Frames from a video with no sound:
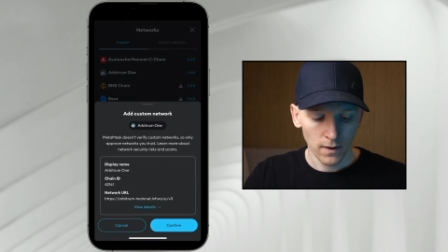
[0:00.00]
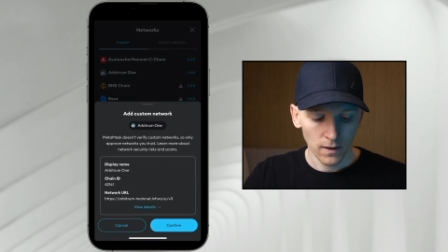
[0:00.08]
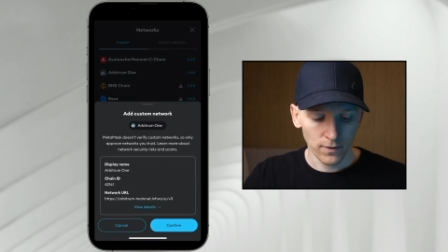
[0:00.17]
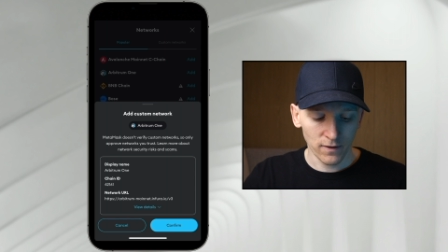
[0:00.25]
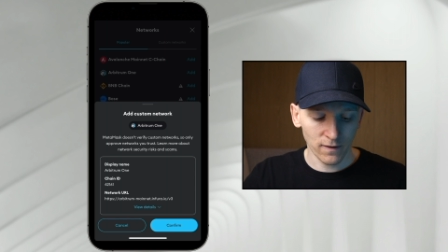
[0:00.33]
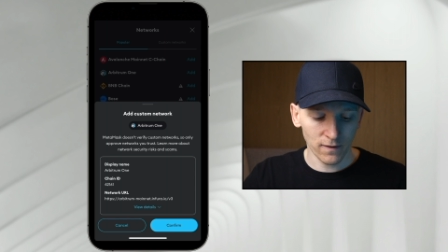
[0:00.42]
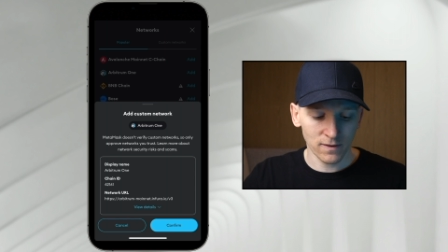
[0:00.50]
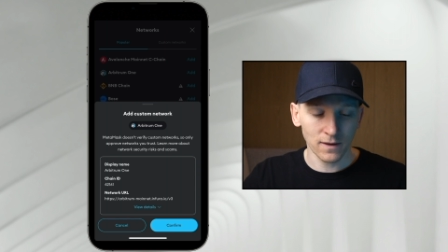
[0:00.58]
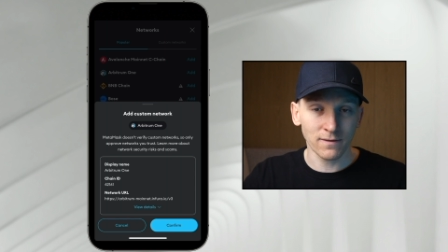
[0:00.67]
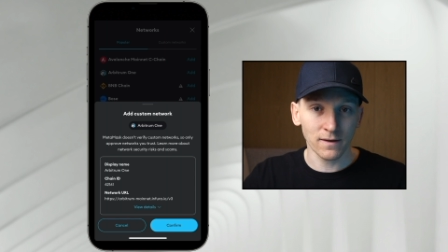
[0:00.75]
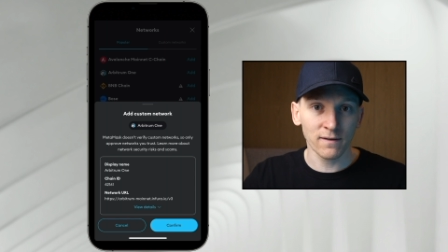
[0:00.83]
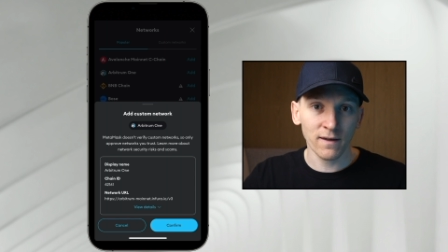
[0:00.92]
This is the
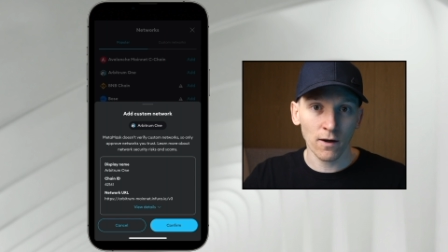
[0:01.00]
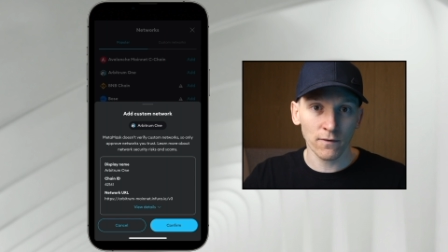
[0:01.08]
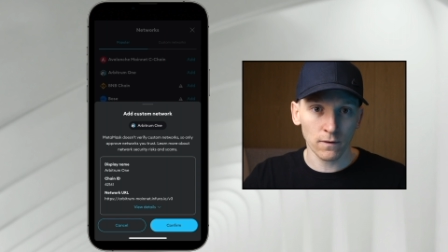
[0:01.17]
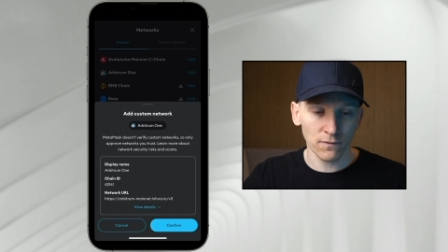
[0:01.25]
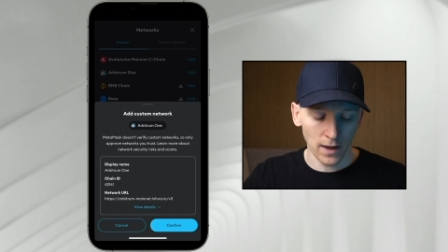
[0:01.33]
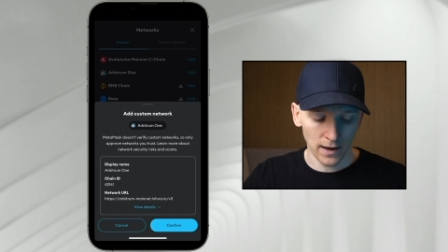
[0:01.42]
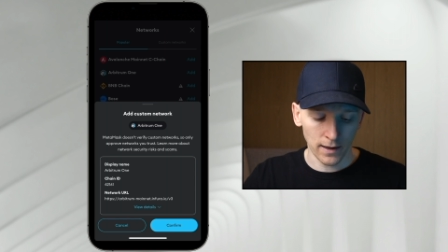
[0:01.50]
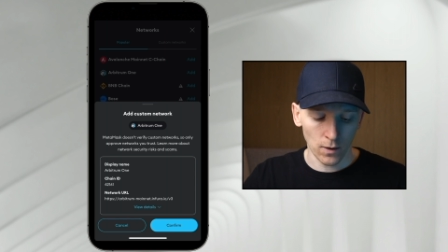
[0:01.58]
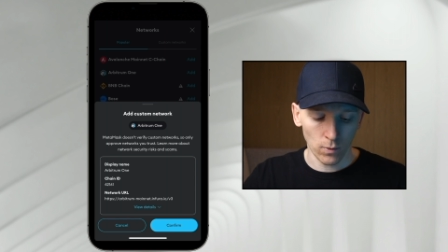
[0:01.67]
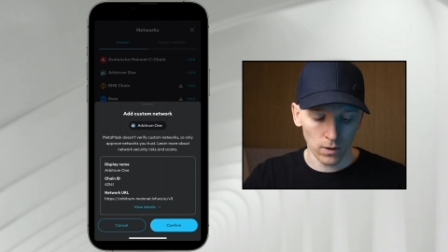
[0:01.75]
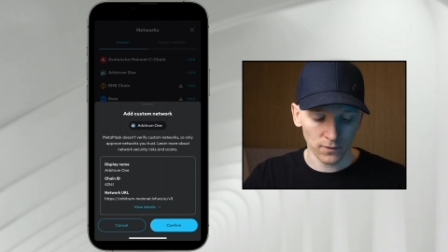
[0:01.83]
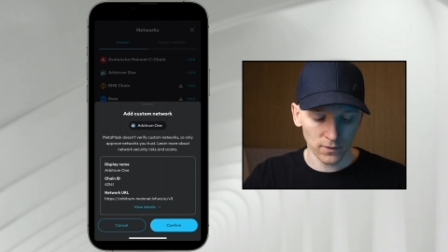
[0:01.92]
details of that
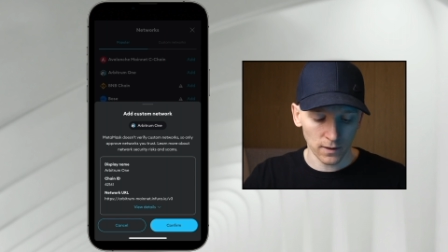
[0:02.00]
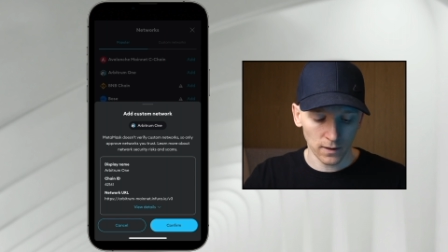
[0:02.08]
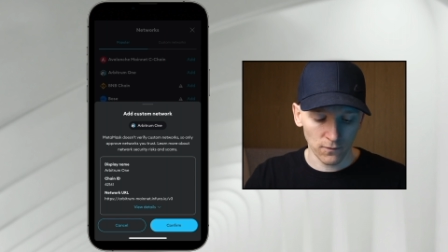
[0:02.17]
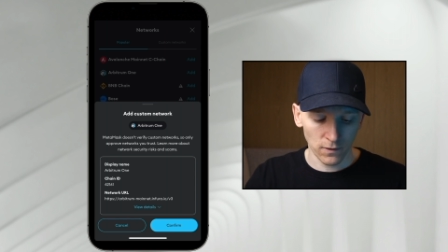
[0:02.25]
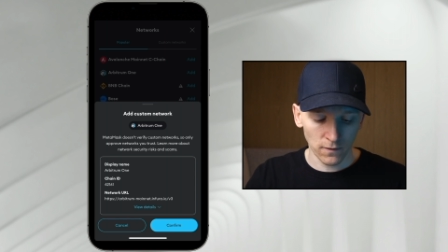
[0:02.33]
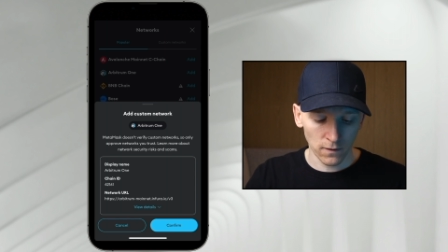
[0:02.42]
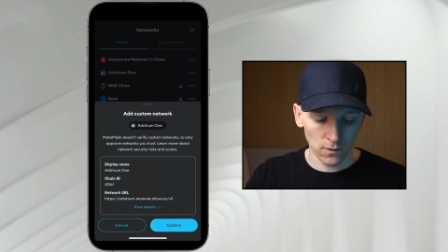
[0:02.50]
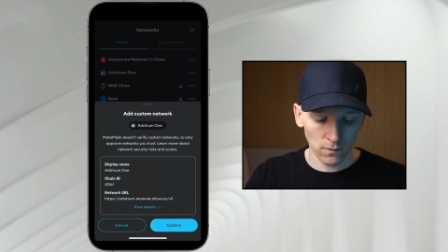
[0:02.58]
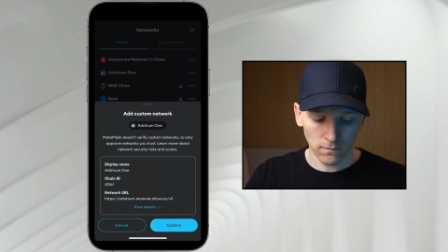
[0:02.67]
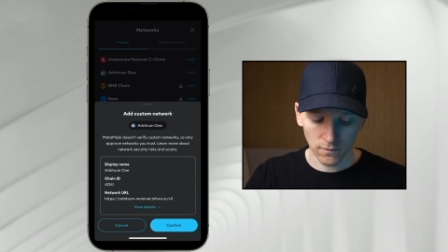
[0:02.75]
network that are given to you.